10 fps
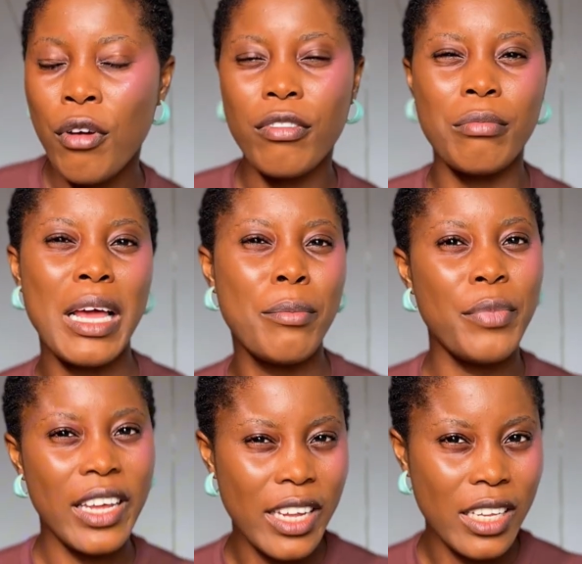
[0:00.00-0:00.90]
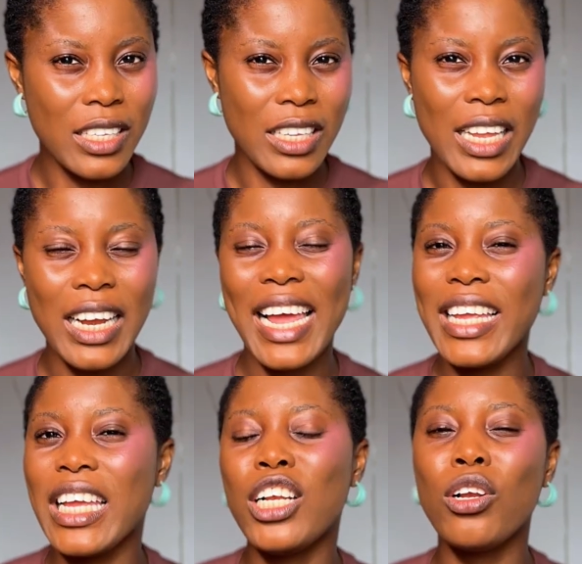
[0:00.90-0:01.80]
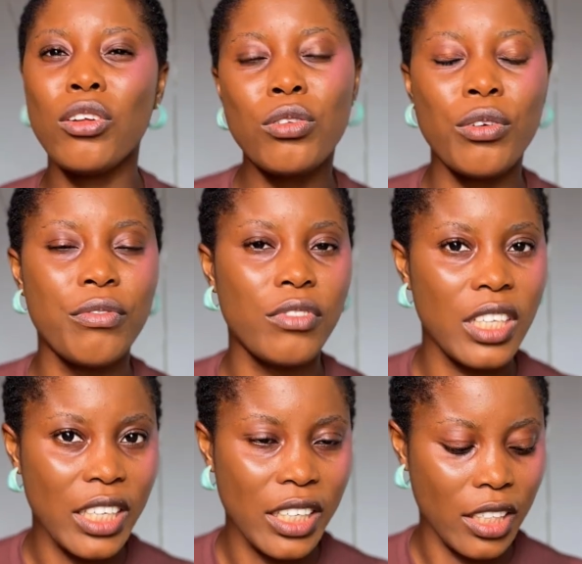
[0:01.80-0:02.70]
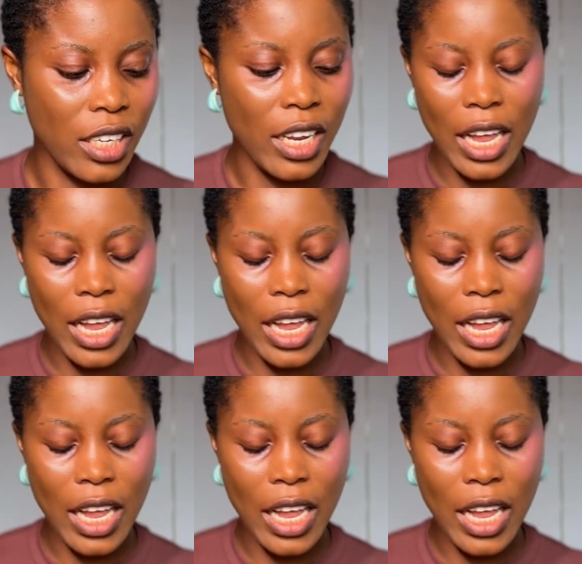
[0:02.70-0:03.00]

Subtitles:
for my base, like a lot of things.